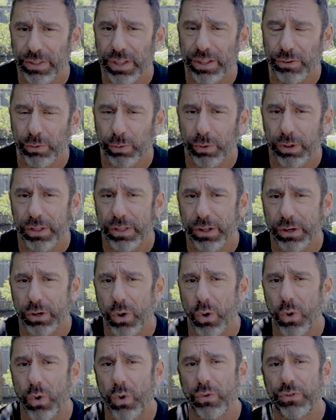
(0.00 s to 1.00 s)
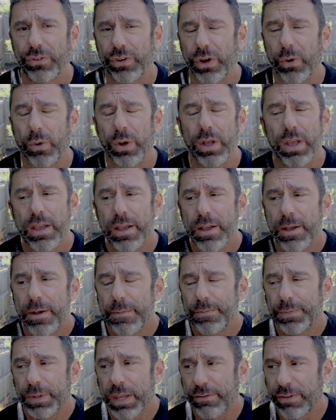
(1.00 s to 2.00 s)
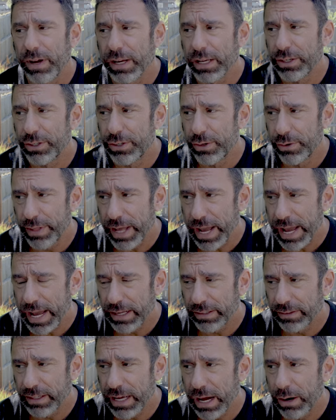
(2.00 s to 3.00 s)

That's really the goal. So if I can do that,